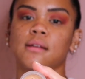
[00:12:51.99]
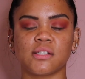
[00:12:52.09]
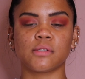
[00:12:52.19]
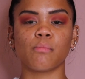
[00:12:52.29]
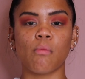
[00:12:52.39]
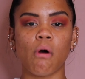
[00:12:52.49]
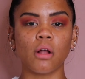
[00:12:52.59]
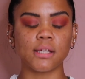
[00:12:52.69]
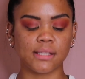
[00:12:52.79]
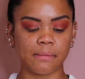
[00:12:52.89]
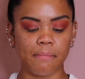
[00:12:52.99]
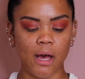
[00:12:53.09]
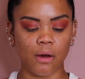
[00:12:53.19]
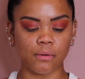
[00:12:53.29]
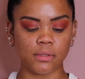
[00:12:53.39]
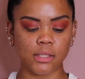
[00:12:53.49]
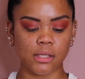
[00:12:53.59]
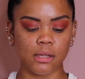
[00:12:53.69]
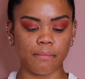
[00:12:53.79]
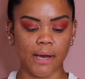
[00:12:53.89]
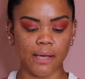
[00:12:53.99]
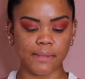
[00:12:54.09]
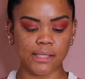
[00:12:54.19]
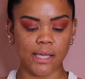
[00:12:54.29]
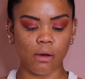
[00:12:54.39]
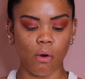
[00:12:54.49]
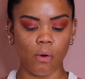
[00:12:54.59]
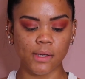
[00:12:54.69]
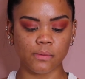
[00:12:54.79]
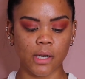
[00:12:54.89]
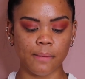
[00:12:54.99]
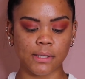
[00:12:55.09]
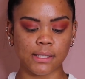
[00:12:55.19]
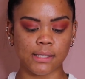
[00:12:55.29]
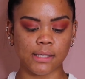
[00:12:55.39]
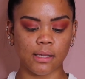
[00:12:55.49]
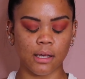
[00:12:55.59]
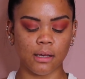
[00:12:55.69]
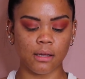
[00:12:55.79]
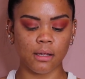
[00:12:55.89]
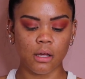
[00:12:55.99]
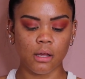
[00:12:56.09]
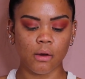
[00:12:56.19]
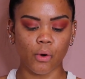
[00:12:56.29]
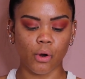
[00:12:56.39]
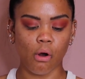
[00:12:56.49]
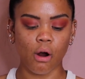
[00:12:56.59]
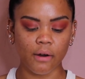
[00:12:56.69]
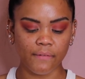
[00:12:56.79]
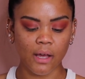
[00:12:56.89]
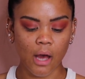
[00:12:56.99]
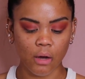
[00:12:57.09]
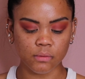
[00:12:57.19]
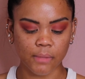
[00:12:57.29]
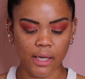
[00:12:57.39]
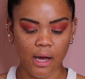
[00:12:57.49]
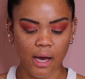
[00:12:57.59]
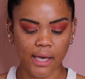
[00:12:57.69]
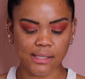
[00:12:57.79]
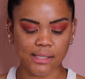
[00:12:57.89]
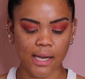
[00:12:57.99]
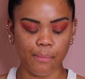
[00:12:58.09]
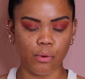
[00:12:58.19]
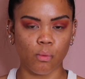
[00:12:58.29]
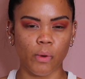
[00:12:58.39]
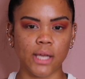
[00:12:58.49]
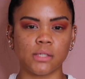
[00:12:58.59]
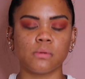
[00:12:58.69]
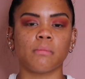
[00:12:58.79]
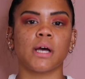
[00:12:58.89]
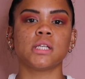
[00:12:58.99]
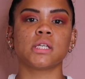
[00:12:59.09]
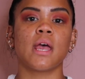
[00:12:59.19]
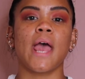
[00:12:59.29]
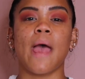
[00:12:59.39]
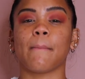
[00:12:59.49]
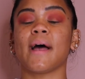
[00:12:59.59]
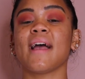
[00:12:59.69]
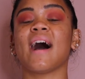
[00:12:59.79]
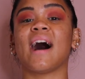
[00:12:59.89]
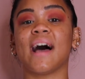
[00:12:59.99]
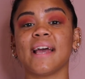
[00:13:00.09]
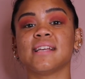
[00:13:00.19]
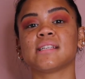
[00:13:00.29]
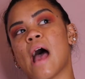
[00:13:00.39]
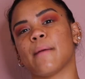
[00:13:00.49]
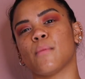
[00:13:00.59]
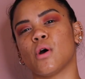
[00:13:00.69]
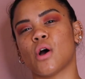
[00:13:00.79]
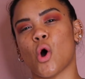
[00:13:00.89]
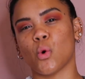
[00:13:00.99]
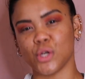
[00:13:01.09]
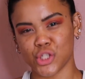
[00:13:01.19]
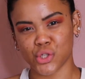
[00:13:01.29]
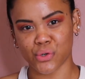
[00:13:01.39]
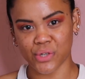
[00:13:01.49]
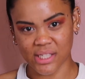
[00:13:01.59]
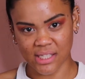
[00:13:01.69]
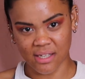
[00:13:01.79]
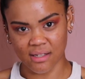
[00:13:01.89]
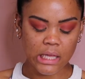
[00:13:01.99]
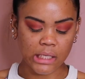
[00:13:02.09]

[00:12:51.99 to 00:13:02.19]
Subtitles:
Smallest amount. My mistake always when I'm concealing or carving out my eyes is that I put way too much, and my eyes, I'm always creasing.